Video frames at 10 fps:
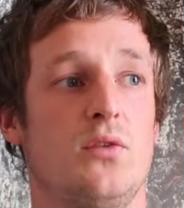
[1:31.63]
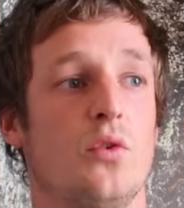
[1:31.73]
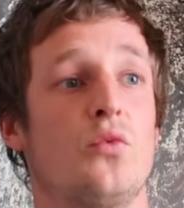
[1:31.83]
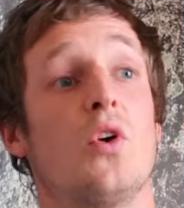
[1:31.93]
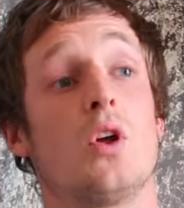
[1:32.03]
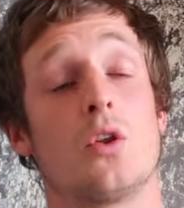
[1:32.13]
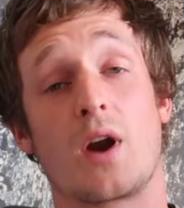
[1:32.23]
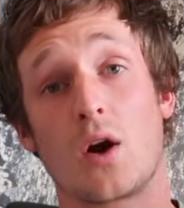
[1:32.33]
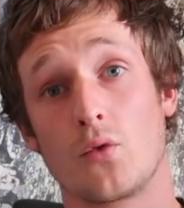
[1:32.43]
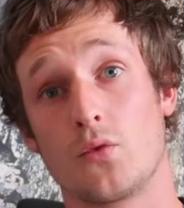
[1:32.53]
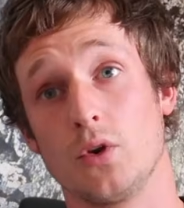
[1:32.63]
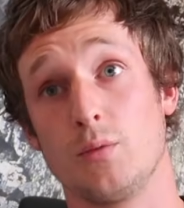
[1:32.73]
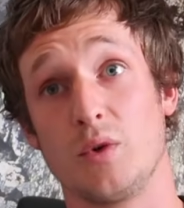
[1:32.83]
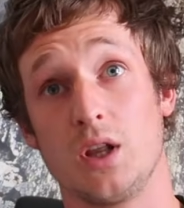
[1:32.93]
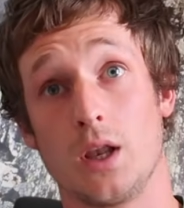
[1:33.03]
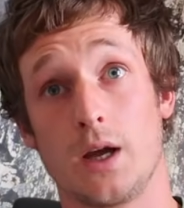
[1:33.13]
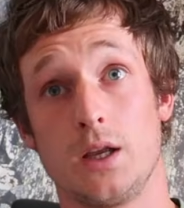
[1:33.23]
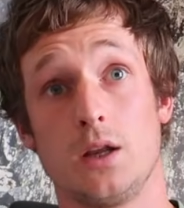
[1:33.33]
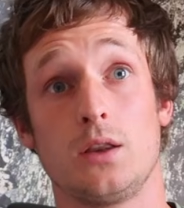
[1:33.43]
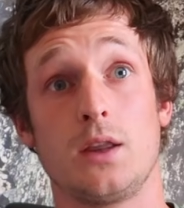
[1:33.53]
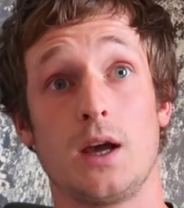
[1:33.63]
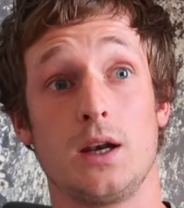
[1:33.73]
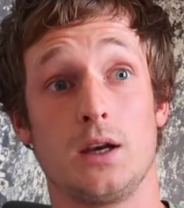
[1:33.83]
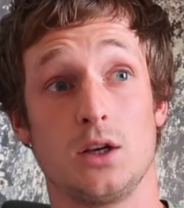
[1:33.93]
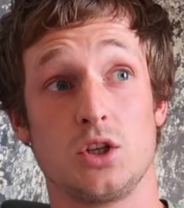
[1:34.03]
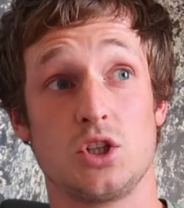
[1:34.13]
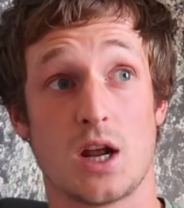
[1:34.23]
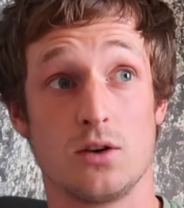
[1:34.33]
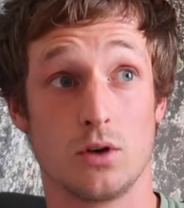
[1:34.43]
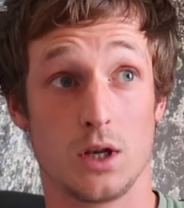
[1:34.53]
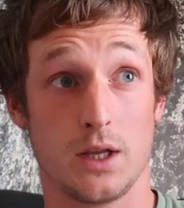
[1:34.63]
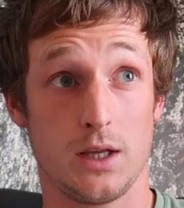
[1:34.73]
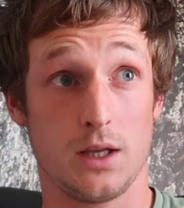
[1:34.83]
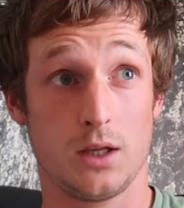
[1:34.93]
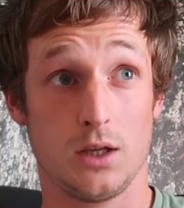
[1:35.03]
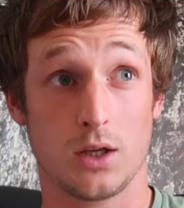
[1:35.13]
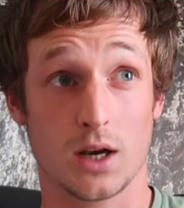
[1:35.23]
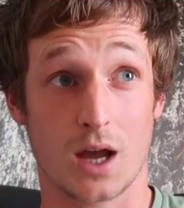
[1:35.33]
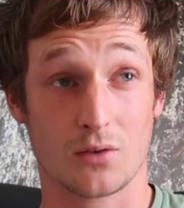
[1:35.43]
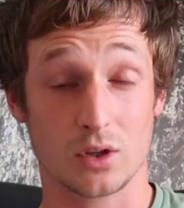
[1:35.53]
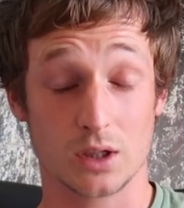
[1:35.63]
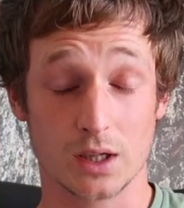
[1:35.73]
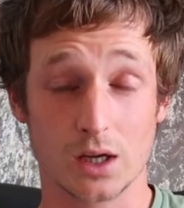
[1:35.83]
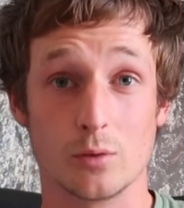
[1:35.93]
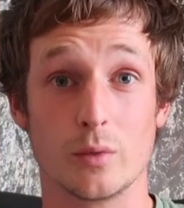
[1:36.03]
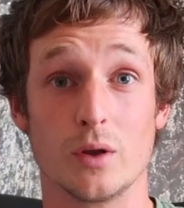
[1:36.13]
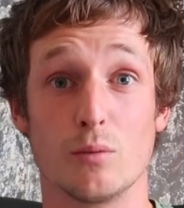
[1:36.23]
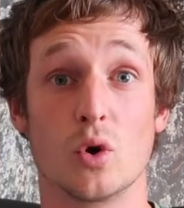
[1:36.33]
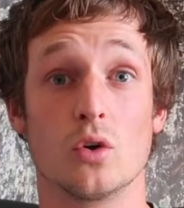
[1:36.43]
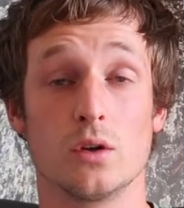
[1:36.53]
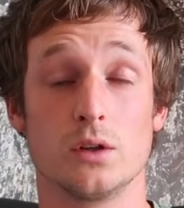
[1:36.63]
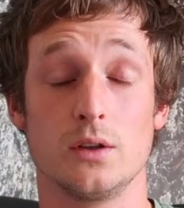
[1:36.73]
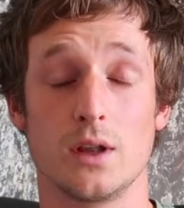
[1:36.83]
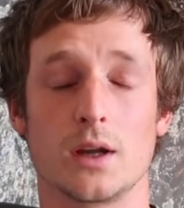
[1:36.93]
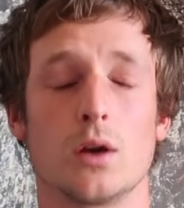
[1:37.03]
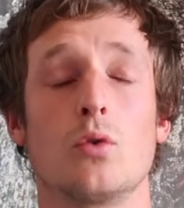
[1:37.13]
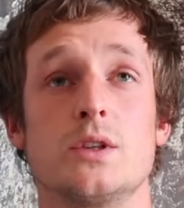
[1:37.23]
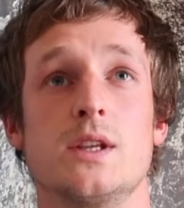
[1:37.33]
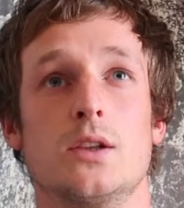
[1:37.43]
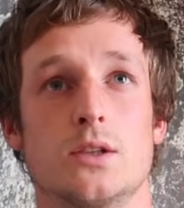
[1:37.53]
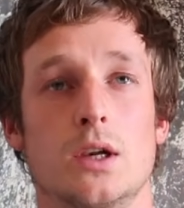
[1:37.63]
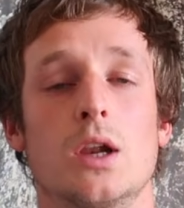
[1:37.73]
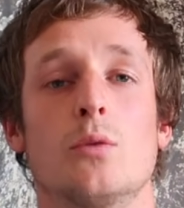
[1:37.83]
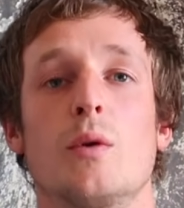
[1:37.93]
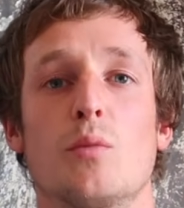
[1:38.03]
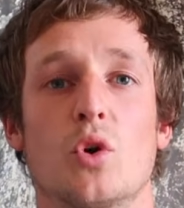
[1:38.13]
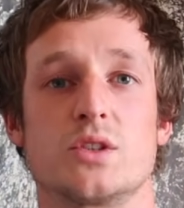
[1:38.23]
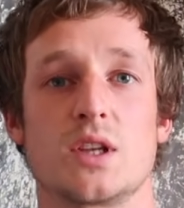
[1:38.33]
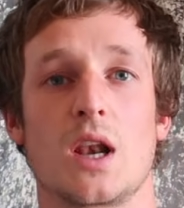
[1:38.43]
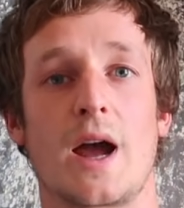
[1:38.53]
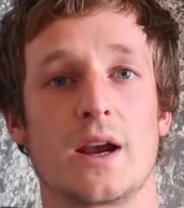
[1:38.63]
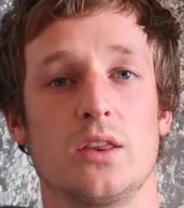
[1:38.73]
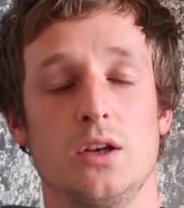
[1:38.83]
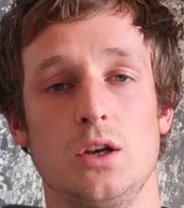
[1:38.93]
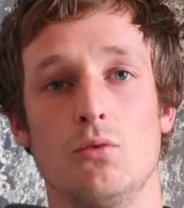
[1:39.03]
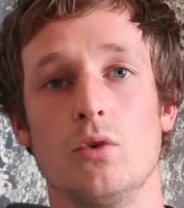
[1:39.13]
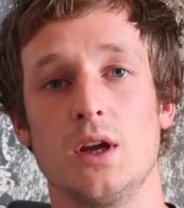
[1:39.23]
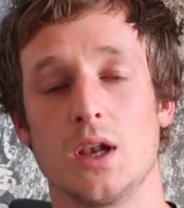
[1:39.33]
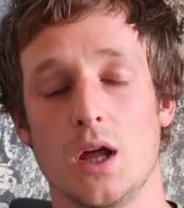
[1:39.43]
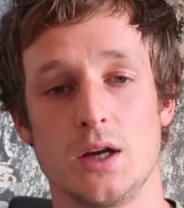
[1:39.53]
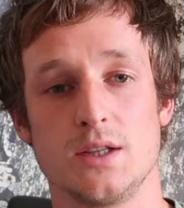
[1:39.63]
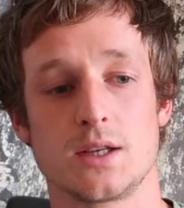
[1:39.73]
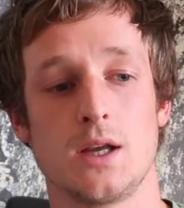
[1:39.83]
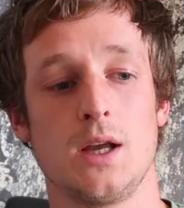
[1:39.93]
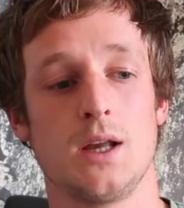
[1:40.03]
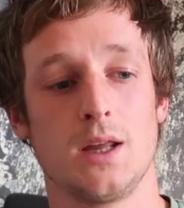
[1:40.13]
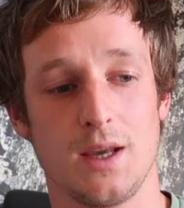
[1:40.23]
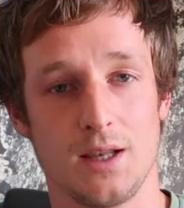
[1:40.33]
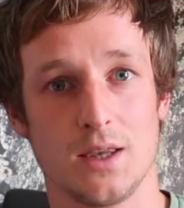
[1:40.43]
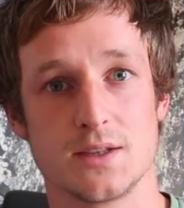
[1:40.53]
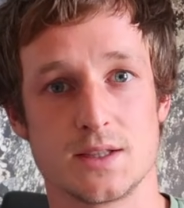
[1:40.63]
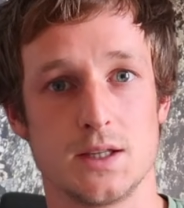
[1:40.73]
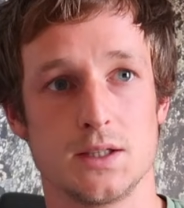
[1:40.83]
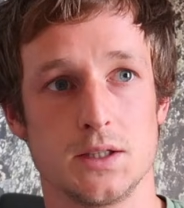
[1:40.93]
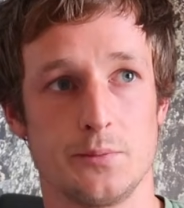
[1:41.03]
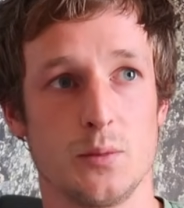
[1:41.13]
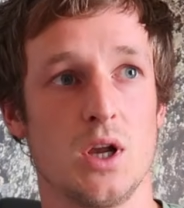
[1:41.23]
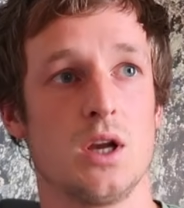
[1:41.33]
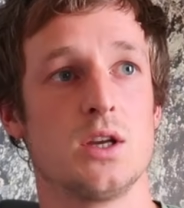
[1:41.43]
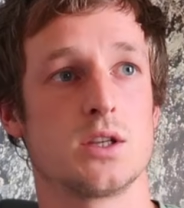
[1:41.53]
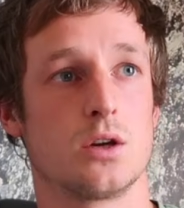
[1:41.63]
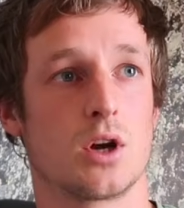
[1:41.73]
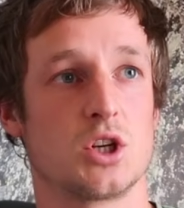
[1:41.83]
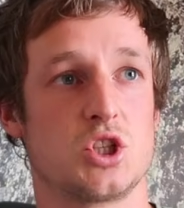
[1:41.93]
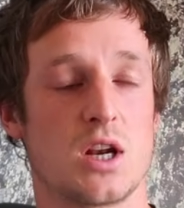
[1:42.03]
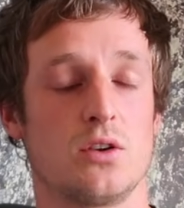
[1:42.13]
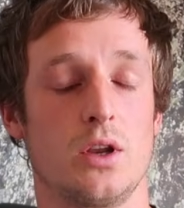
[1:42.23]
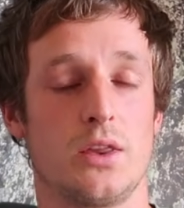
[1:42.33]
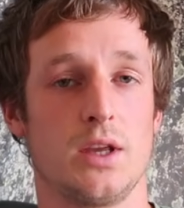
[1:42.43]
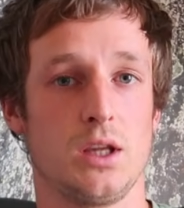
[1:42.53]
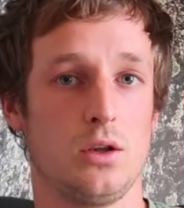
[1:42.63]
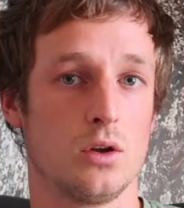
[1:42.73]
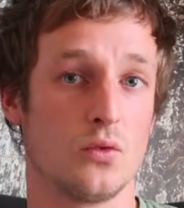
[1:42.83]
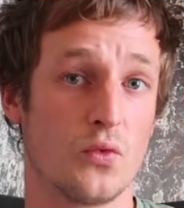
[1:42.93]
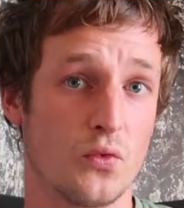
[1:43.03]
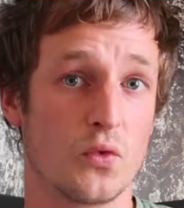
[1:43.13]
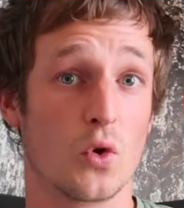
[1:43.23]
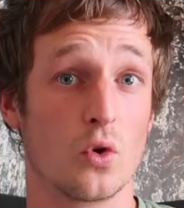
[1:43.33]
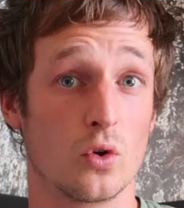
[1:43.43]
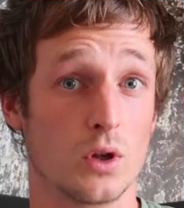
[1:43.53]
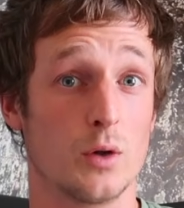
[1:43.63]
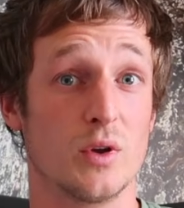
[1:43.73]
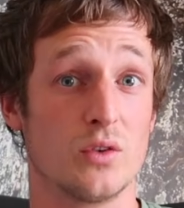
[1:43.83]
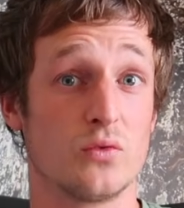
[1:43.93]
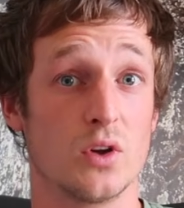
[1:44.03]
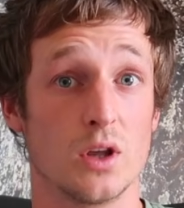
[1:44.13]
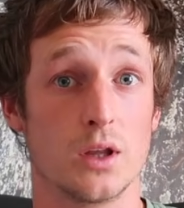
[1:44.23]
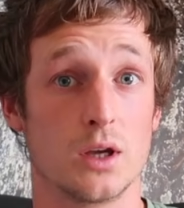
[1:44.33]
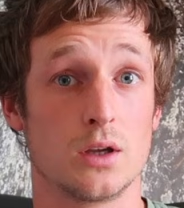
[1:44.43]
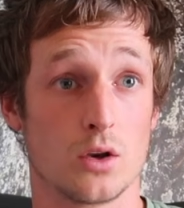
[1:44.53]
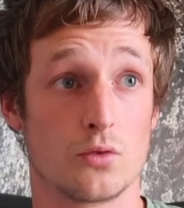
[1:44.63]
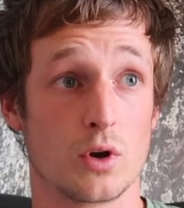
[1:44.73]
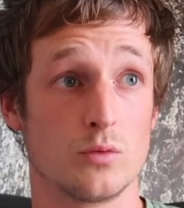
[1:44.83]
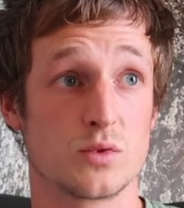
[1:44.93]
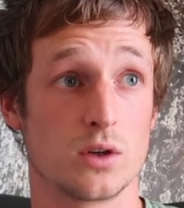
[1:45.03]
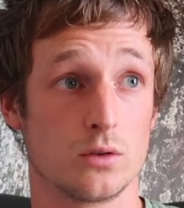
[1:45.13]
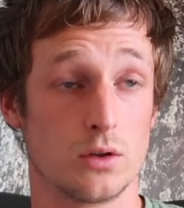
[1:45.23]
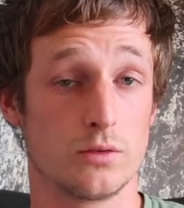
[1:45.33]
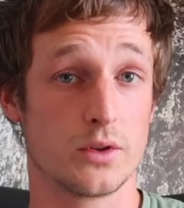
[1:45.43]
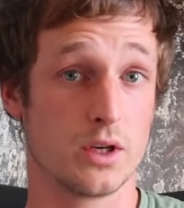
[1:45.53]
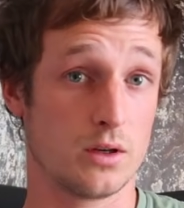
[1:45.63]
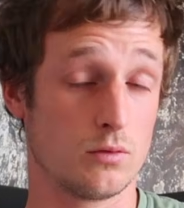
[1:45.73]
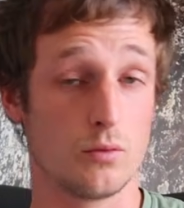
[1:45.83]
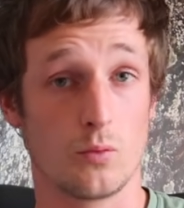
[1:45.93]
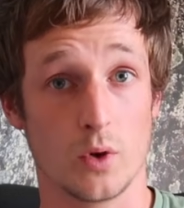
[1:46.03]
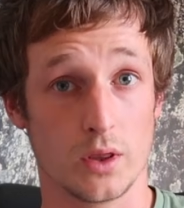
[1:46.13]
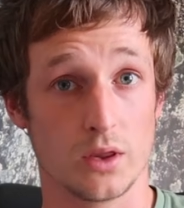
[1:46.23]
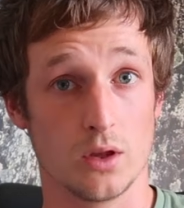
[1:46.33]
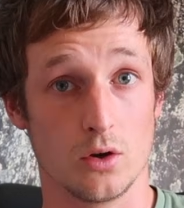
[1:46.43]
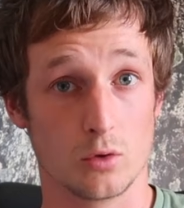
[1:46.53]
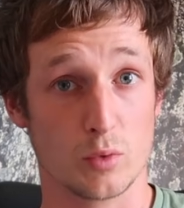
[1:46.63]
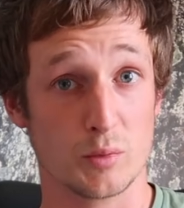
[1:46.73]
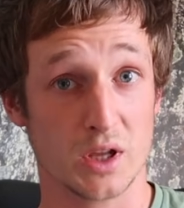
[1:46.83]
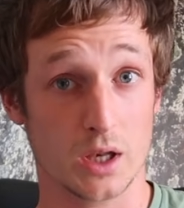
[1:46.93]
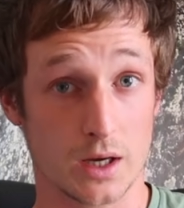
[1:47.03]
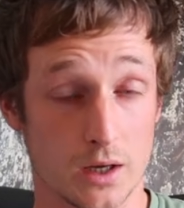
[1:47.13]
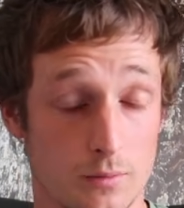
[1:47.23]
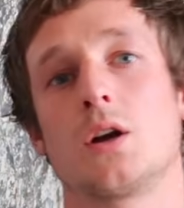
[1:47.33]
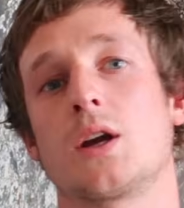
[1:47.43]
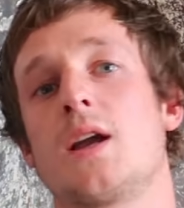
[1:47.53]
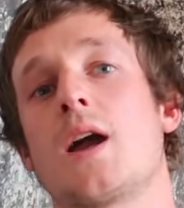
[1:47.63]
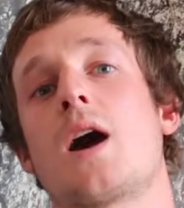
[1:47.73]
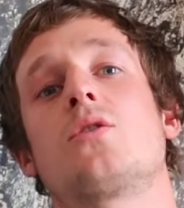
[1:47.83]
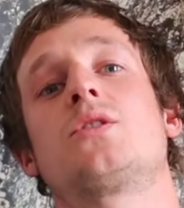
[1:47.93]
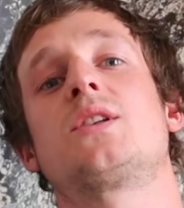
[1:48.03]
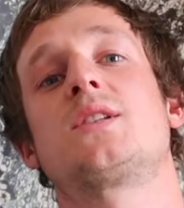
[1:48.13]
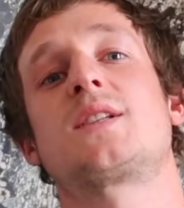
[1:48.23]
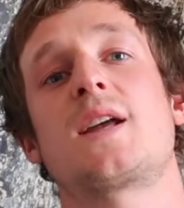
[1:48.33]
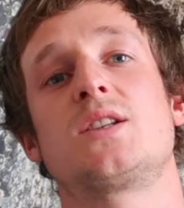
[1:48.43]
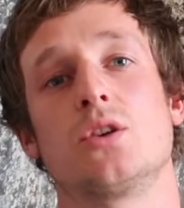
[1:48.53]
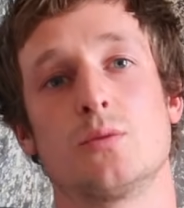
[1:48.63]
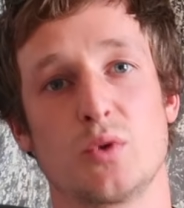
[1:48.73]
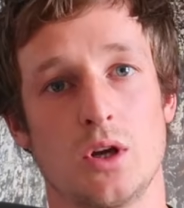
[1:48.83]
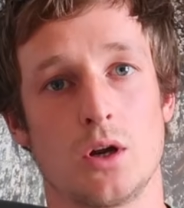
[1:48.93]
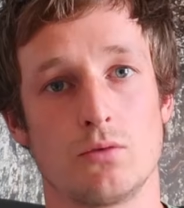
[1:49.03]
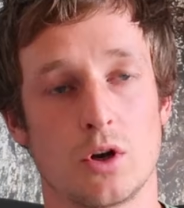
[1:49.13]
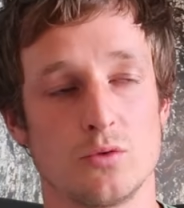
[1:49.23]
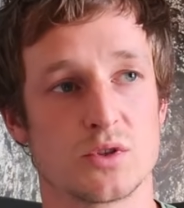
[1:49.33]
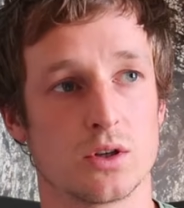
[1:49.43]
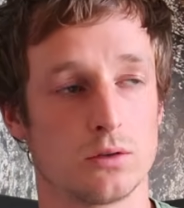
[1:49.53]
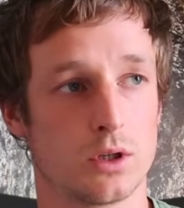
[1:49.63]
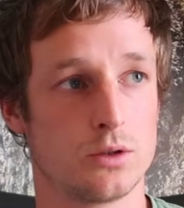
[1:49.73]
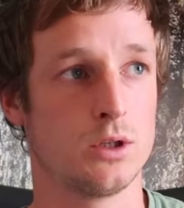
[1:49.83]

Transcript: you're further out from the belay, then generally you can have a little bit more, I always think there's a little bit more slack than you realise in the system. So I generally think you can fall a bit further on a rope solo than with a normal belayer. Okay, how to set up a rope solo.